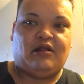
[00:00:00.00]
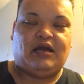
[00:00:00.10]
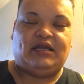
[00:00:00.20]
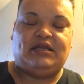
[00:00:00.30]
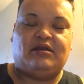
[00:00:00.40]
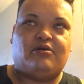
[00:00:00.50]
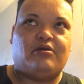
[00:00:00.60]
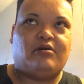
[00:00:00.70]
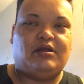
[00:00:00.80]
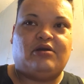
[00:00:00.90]
I did
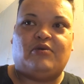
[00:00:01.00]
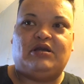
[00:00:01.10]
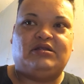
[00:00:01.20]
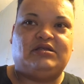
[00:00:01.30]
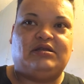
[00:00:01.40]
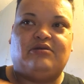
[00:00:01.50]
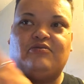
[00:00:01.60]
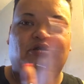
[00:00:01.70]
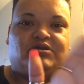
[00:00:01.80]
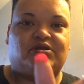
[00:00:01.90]
acrylic once and it
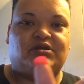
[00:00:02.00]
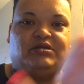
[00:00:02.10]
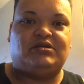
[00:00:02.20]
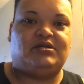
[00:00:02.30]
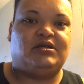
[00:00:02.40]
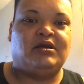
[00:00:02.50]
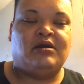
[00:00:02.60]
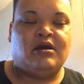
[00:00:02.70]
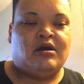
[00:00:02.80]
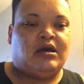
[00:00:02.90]
was just,
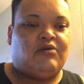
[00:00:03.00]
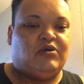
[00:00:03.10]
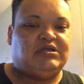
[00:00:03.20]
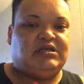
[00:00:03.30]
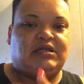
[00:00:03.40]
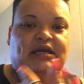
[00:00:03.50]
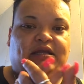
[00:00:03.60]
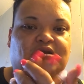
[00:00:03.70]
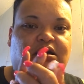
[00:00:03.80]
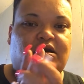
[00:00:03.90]
I wasn't
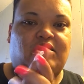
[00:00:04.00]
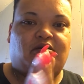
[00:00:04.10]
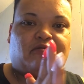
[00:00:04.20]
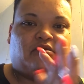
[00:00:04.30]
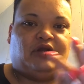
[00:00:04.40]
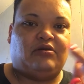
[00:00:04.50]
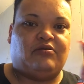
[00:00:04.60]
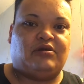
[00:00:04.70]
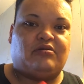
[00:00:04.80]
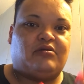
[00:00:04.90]
liking the you know,
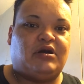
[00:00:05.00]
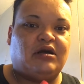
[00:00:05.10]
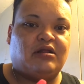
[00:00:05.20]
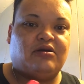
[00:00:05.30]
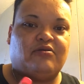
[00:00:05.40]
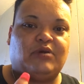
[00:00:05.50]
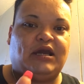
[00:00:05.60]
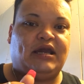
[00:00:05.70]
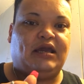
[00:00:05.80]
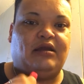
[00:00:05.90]
the color
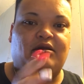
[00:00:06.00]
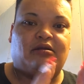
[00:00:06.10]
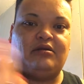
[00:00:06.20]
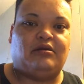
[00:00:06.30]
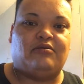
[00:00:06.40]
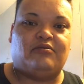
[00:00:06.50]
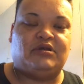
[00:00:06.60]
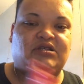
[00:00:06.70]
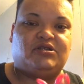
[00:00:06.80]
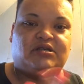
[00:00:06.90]
right, and it
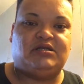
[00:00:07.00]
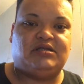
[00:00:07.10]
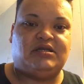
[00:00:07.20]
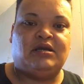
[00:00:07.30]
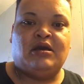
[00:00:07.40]
was just,